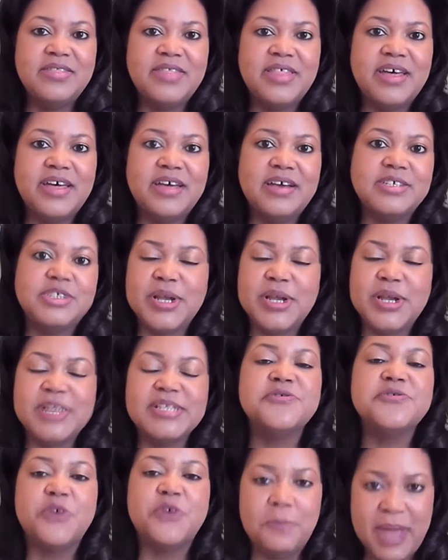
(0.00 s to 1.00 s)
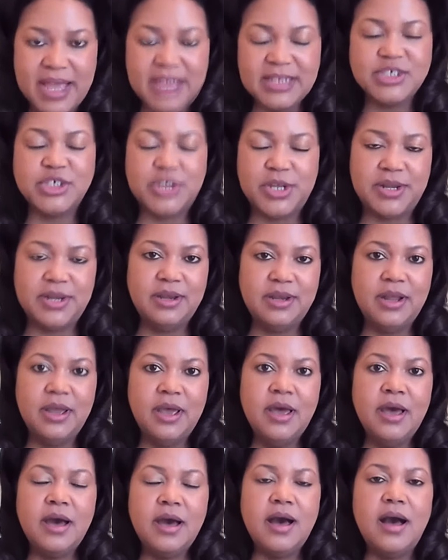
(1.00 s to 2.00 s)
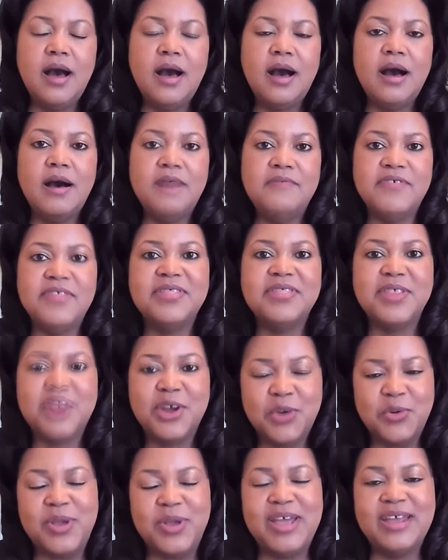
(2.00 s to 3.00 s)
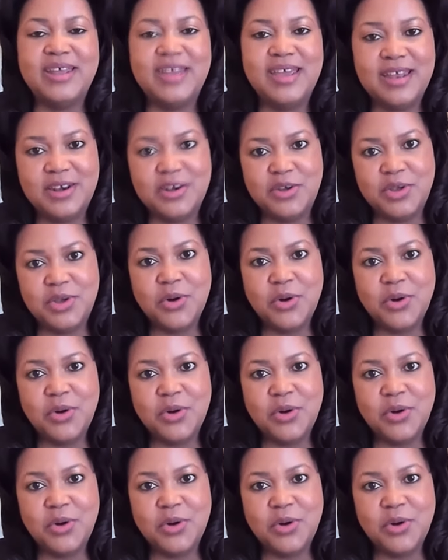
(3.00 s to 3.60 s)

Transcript: the transformation of the grid in New